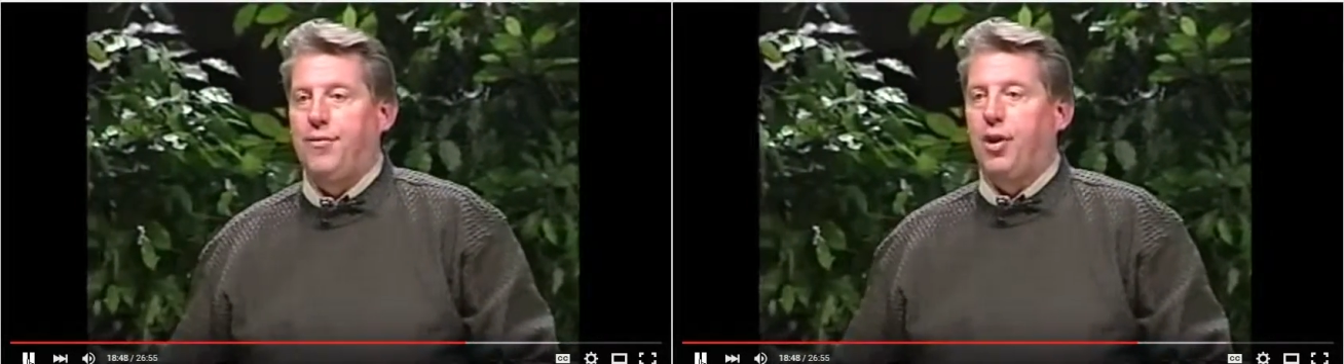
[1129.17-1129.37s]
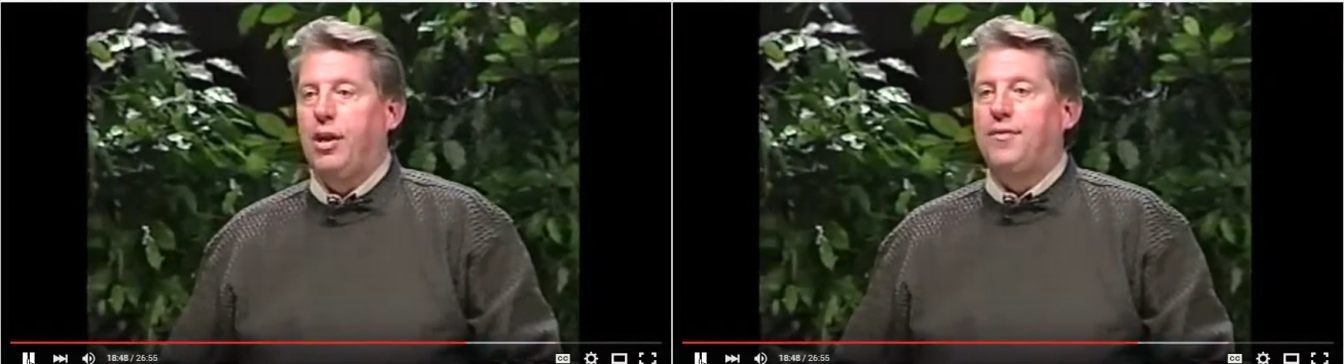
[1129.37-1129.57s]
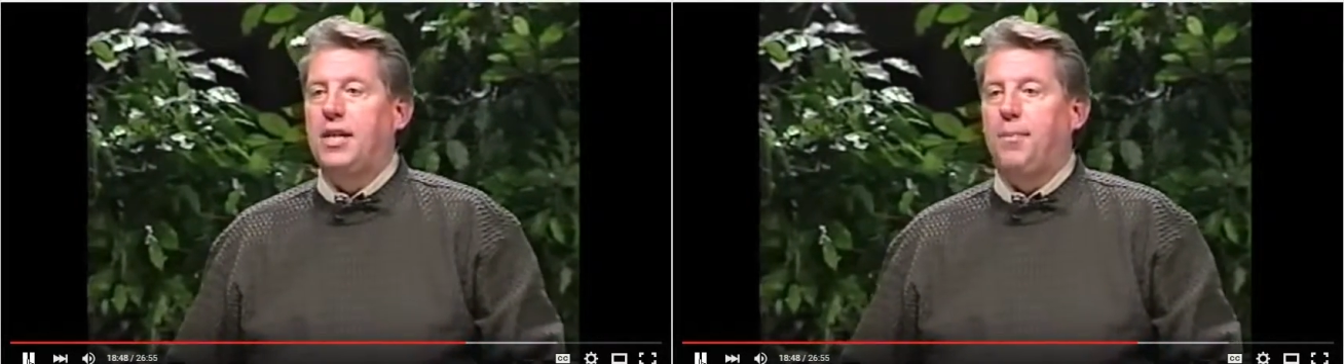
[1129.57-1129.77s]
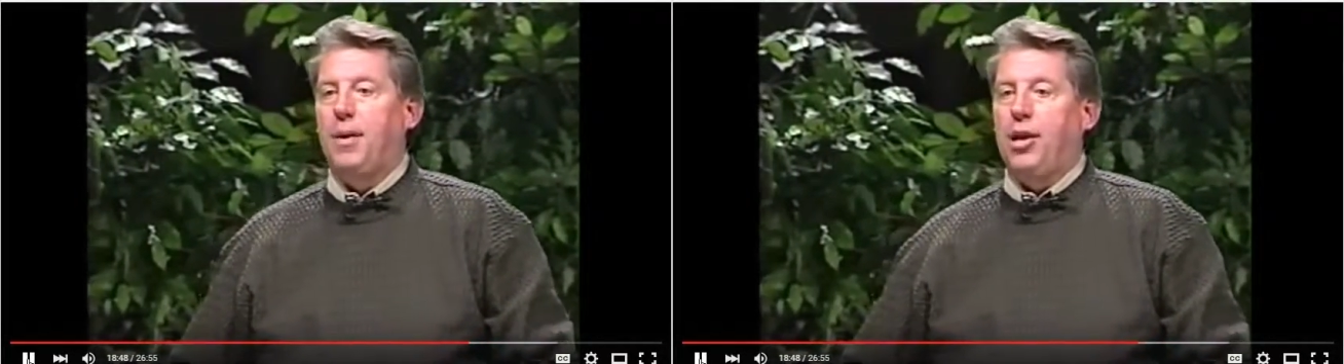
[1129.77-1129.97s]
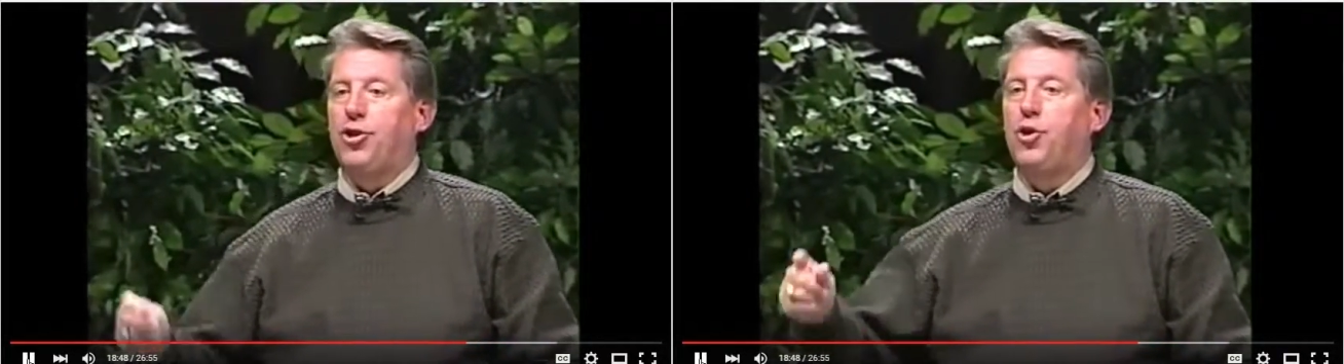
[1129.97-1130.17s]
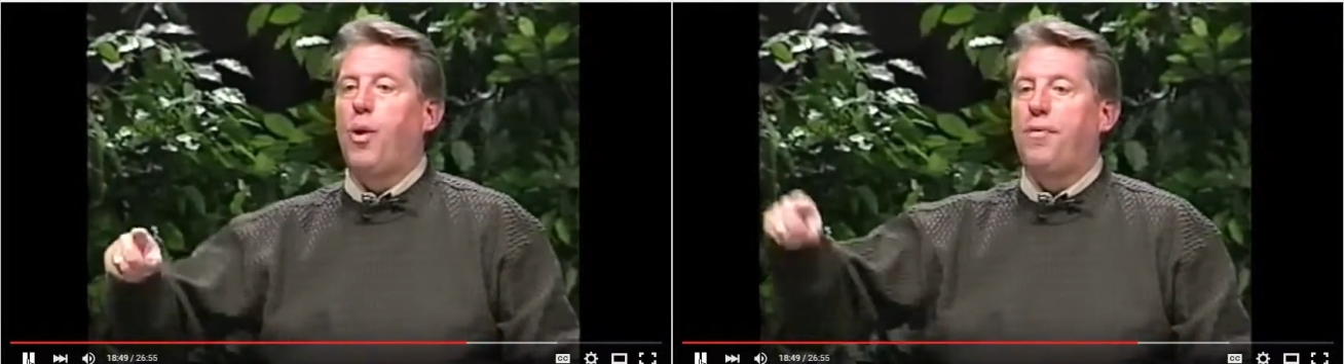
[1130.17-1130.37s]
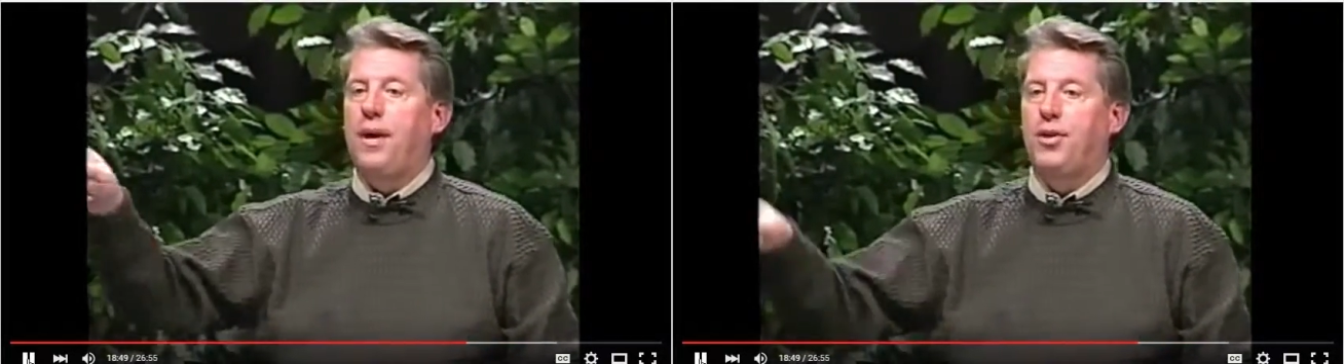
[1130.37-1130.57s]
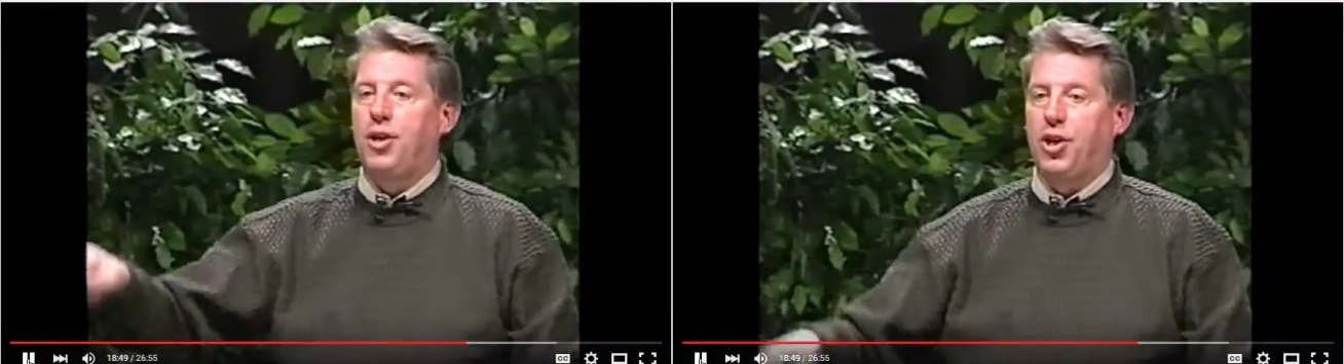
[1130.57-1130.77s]
If you're lifting up leaders, you want
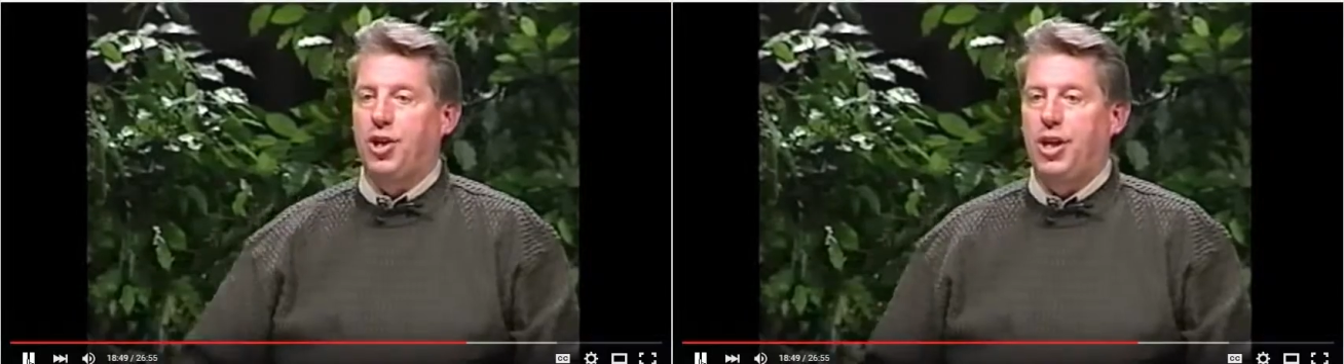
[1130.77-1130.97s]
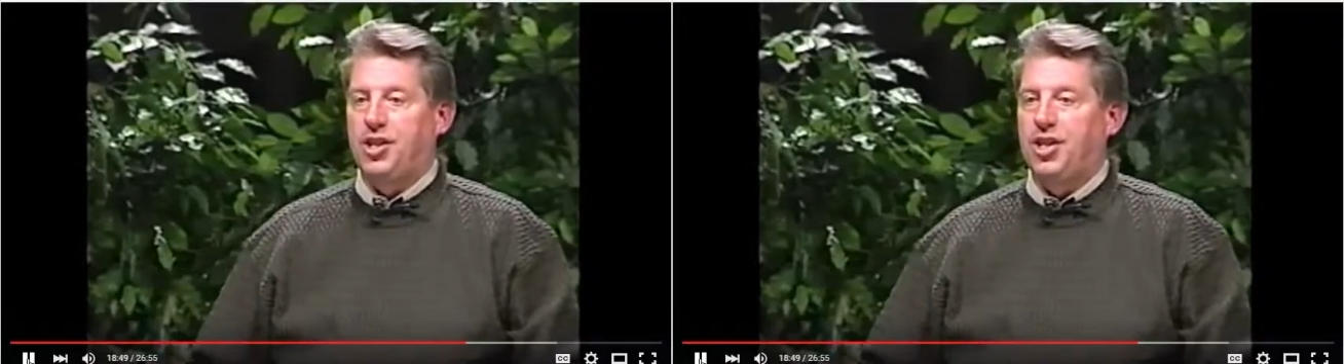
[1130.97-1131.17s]
them to look good.